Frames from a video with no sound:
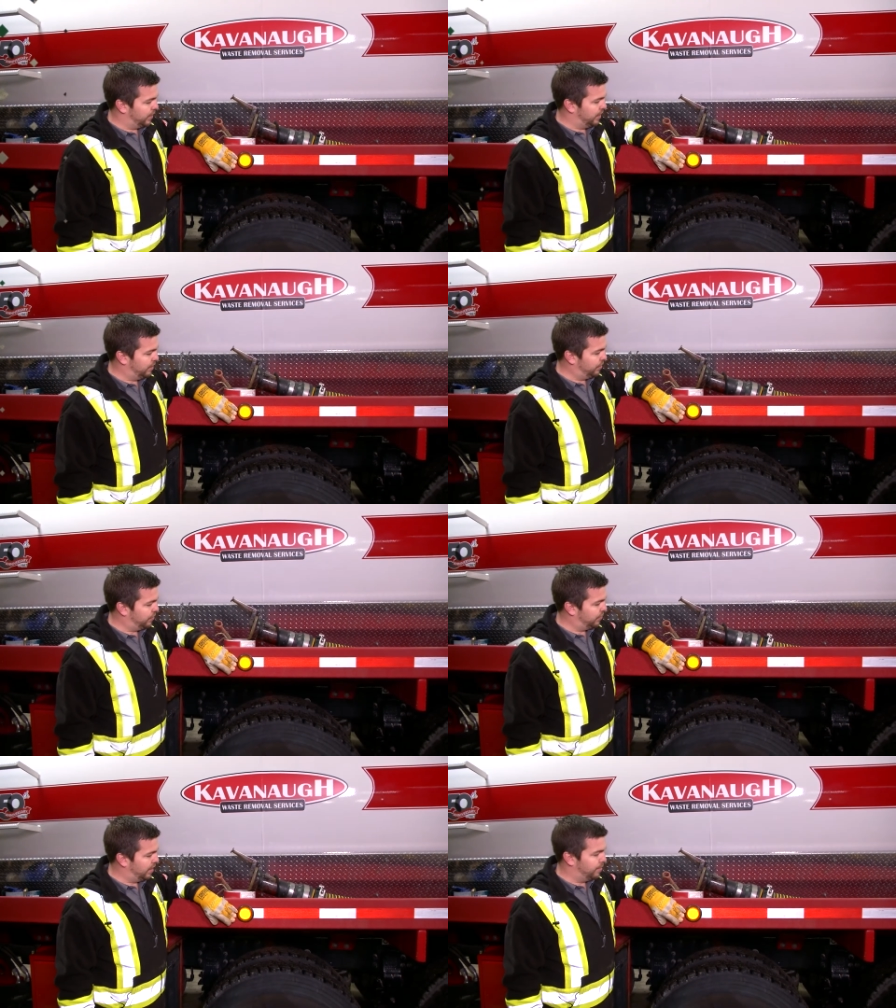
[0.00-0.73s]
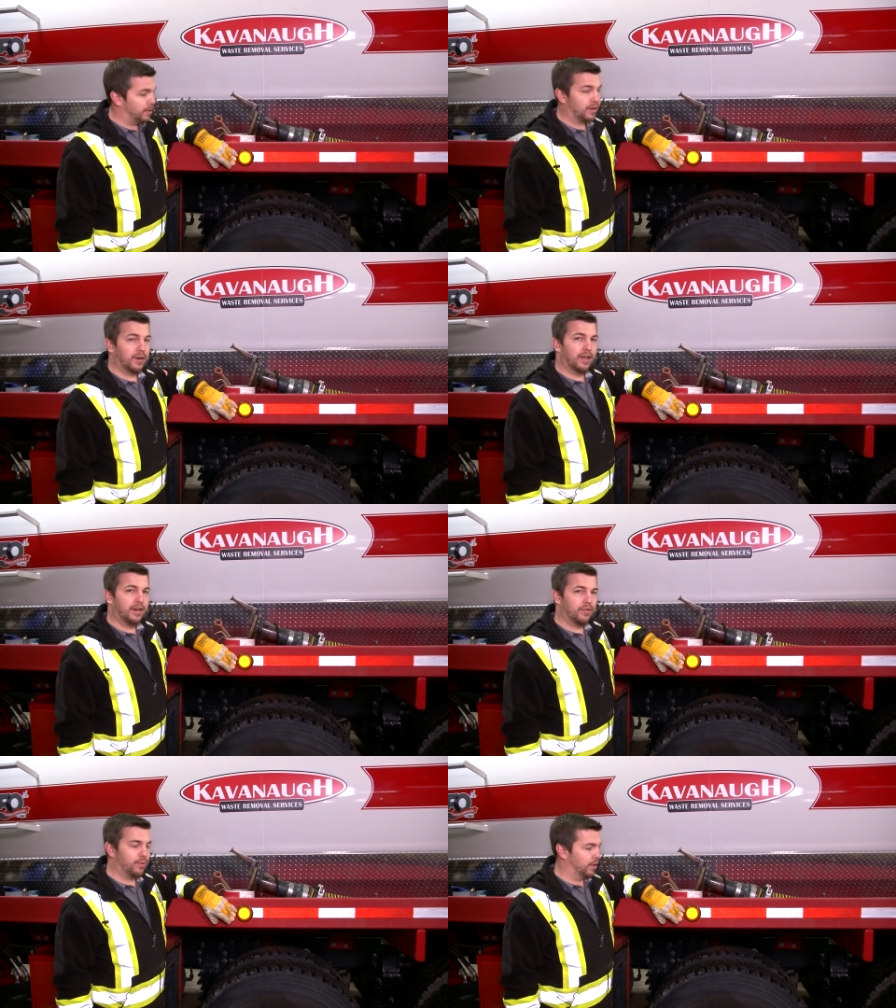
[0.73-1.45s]
that your side marker
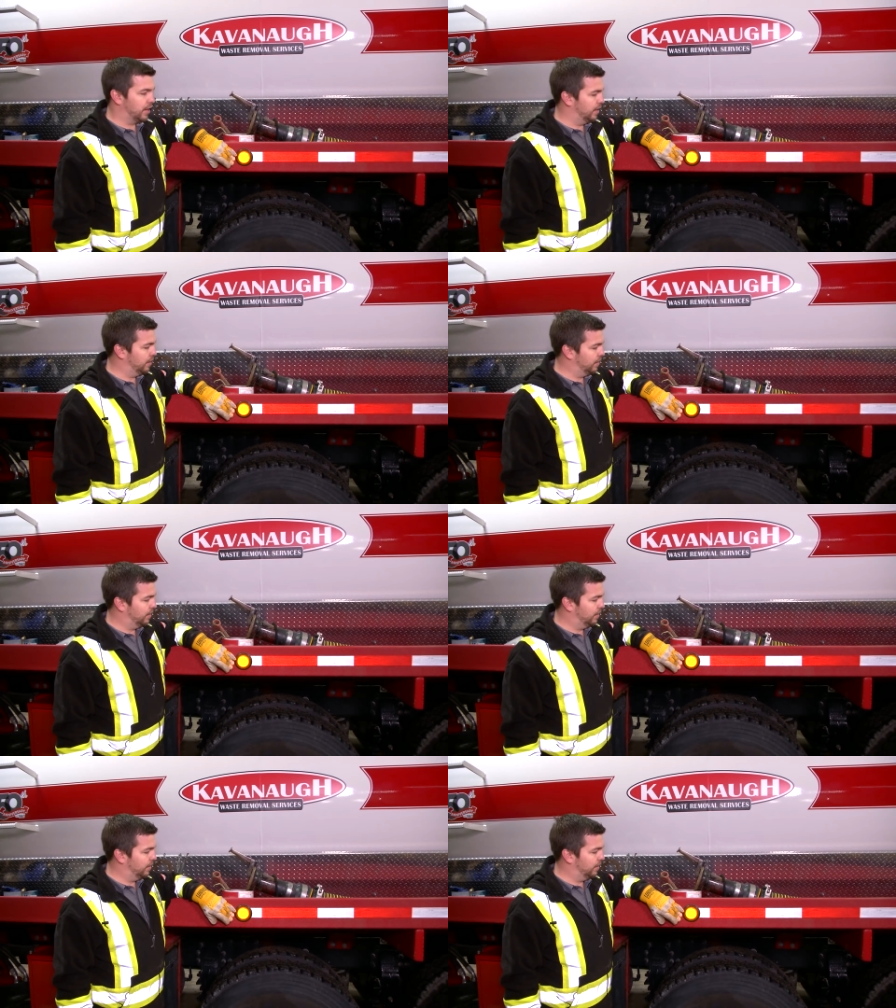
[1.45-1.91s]
light is working.